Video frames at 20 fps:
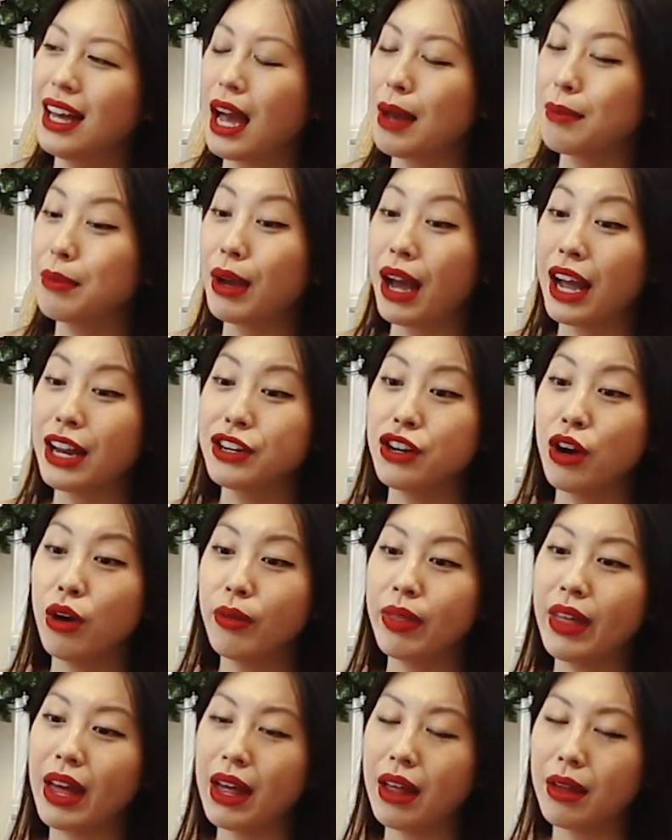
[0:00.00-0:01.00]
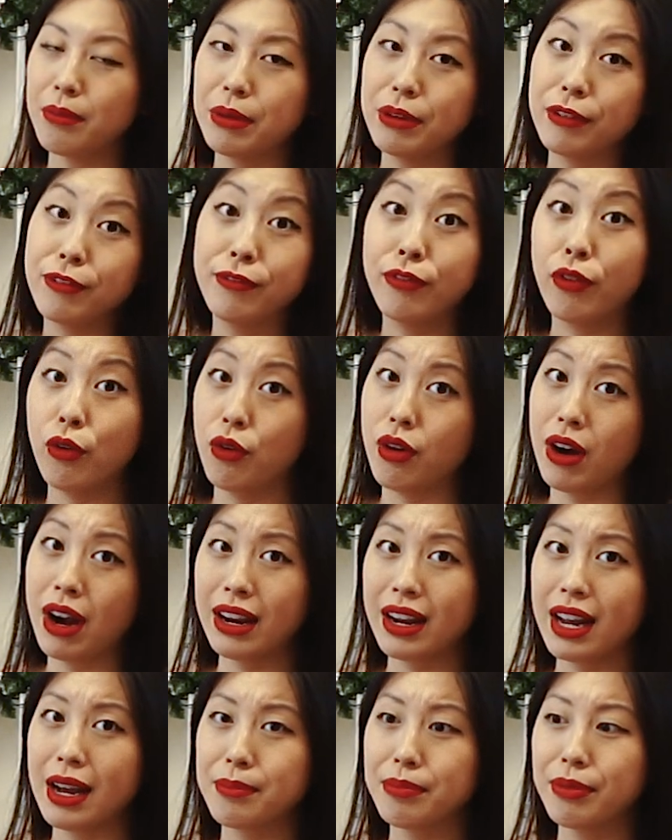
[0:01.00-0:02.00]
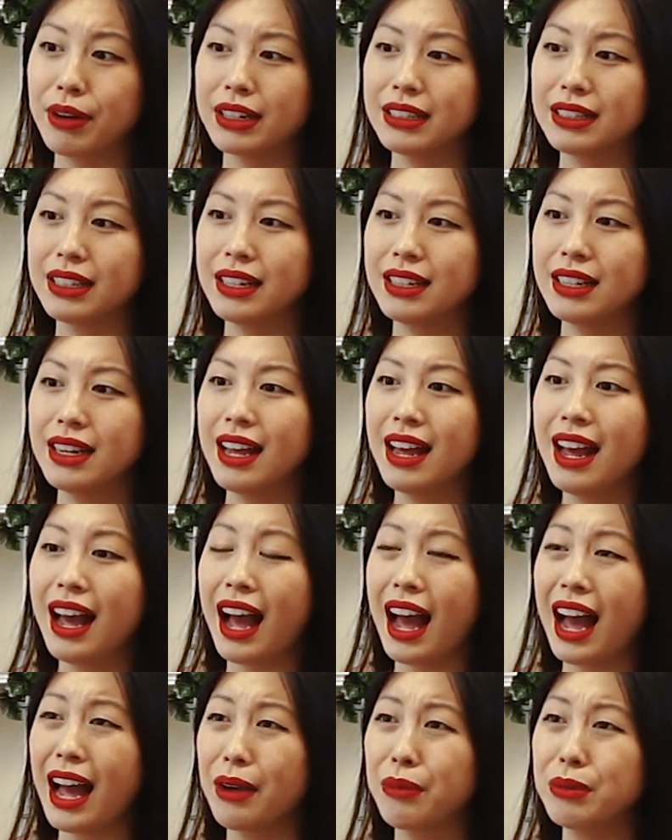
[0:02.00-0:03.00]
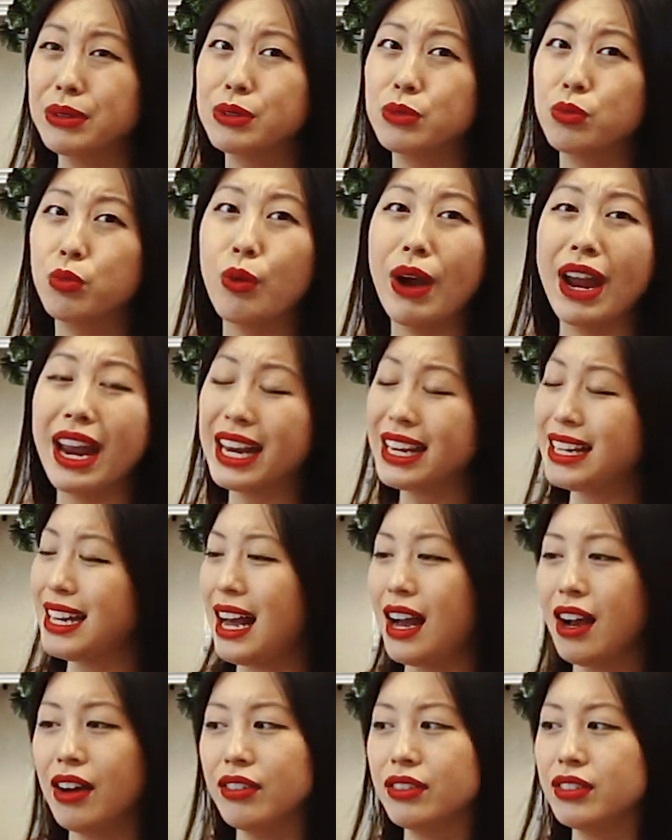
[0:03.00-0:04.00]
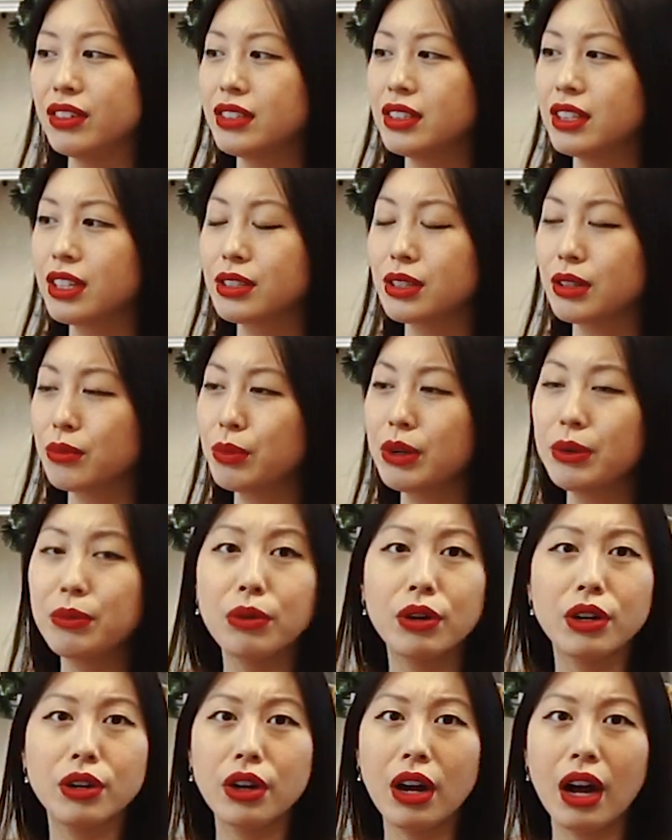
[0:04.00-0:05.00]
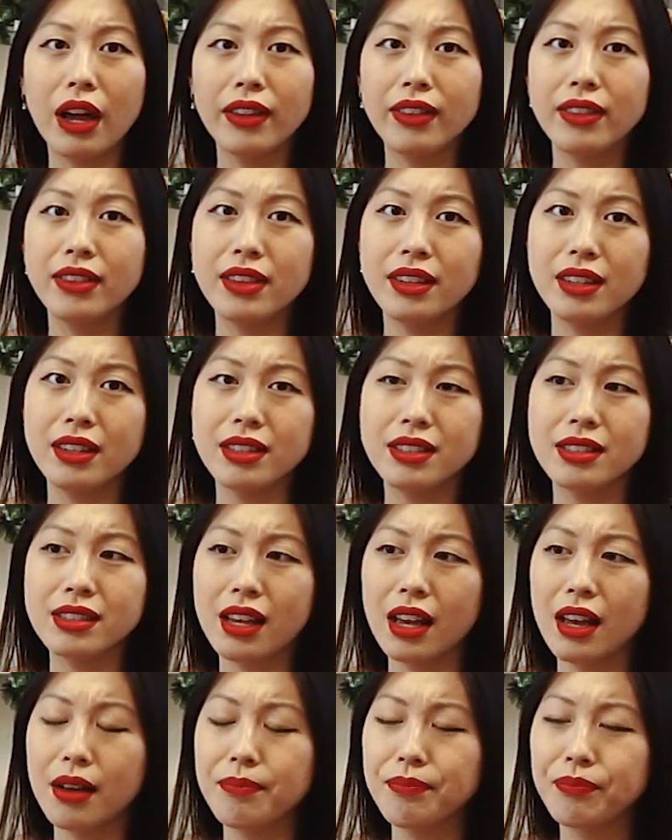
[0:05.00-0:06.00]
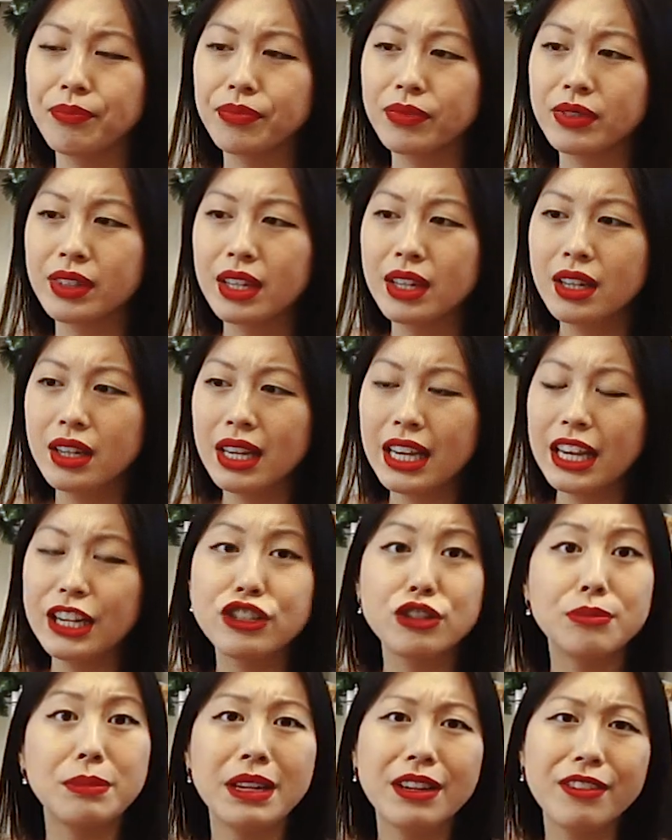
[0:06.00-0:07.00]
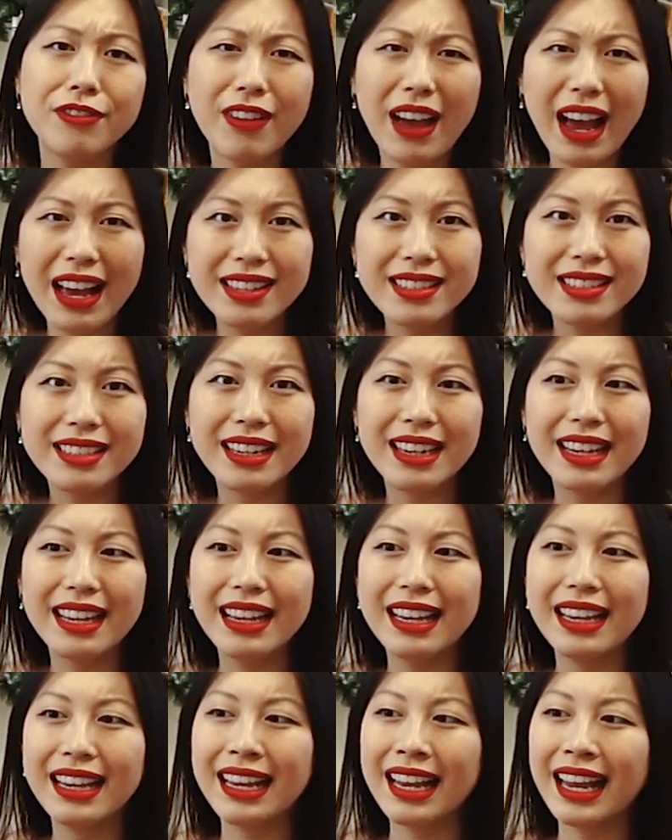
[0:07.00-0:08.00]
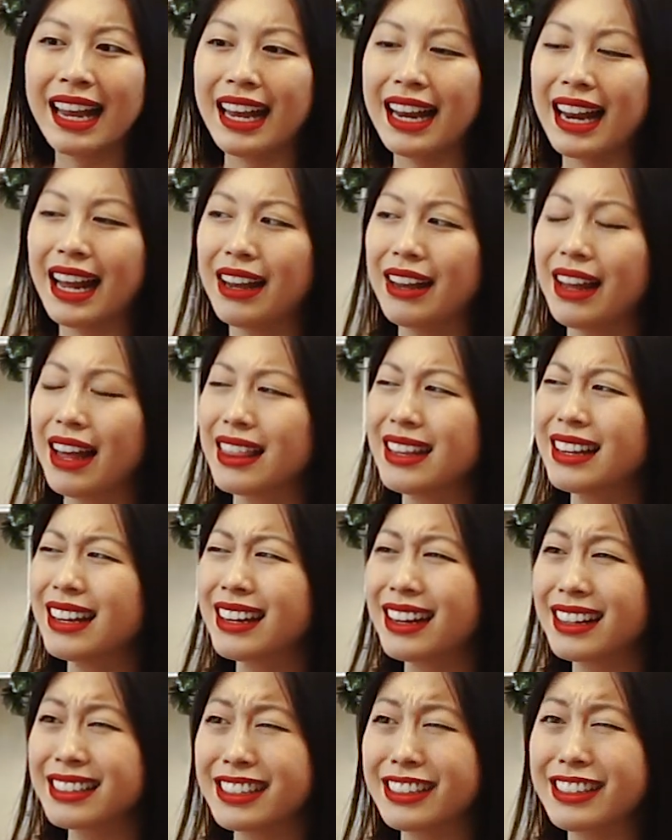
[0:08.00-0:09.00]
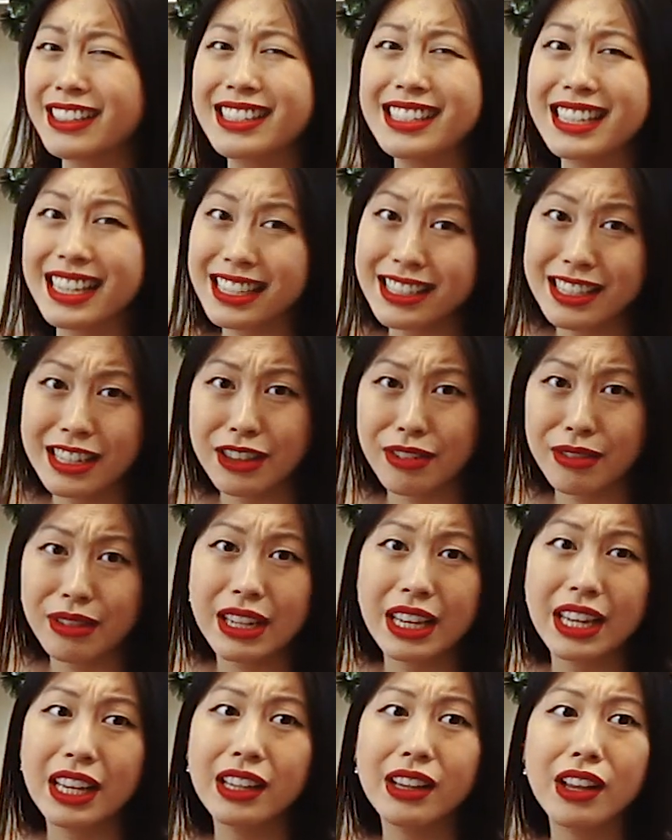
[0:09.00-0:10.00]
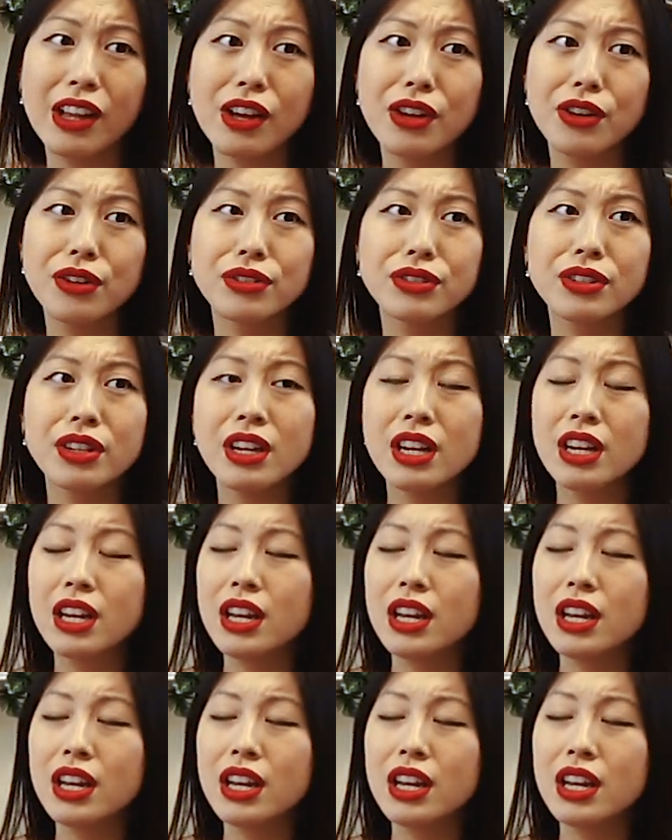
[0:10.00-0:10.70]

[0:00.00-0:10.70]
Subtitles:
I mean, I know that before I got pregnant, I was way down because we were on this intermittent fasting, and I think I got down to 63 kilos.